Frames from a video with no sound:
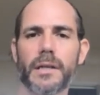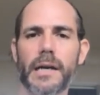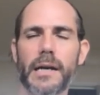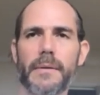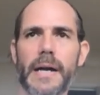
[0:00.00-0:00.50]

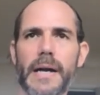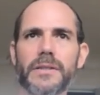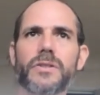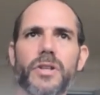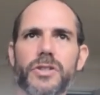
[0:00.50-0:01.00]
And
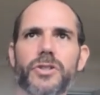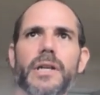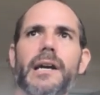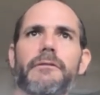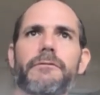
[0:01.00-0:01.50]
it's
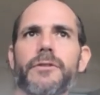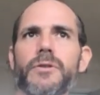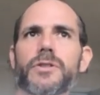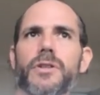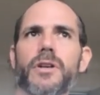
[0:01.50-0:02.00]
nurturing our
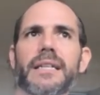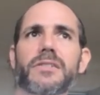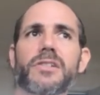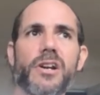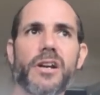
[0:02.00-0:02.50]
future, and
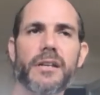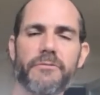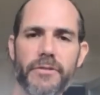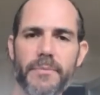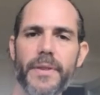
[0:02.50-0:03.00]
it's learning
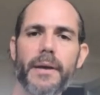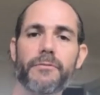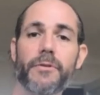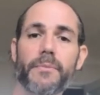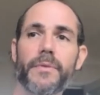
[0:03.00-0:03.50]
from them,
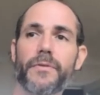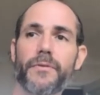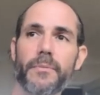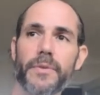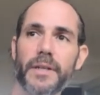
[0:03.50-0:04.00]

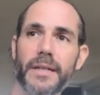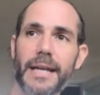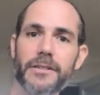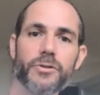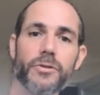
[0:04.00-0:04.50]
from the
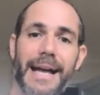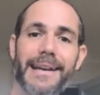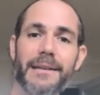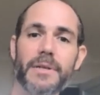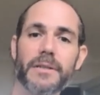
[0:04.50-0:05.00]
natural
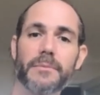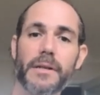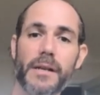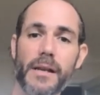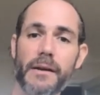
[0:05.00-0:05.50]
animism
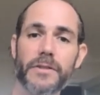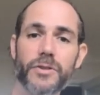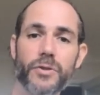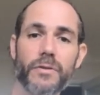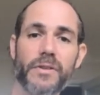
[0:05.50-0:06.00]
and love and
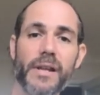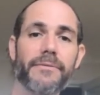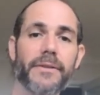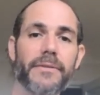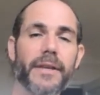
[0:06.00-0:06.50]
joy of
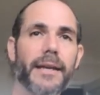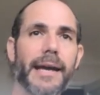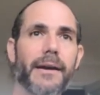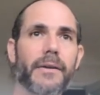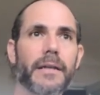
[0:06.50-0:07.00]
life that they
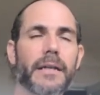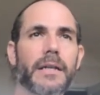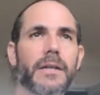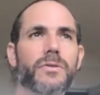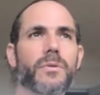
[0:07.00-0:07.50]
carry.
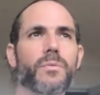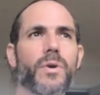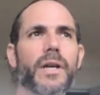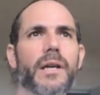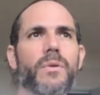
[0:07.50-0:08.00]
So
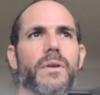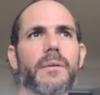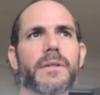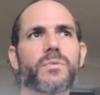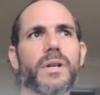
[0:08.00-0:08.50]
working with
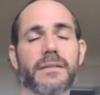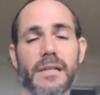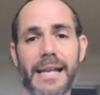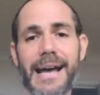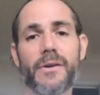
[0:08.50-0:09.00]
them is what has
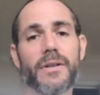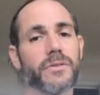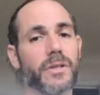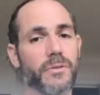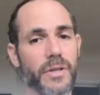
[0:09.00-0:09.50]
allowed us
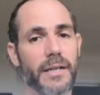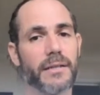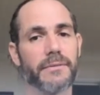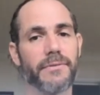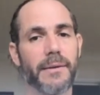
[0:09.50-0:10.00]
to create
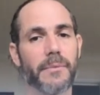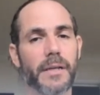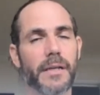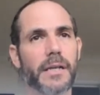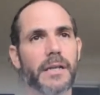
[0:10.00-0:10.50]
this
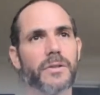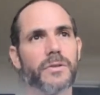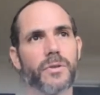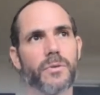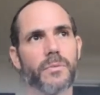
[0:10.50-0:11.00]
family.
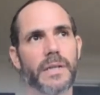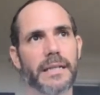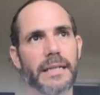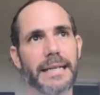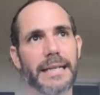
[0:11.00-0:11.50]
So
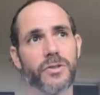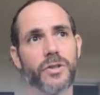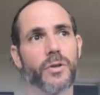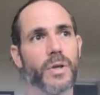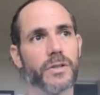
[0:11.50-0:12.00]
in answer
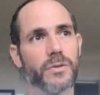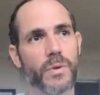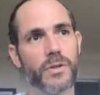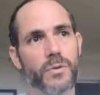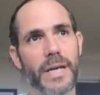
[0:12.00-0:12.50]
to your question,
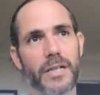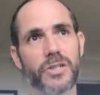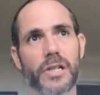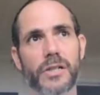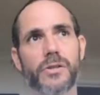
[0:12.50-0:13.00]
what do we
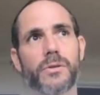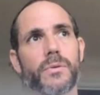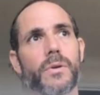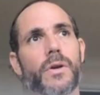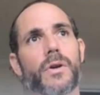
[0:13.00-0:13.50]
actually do?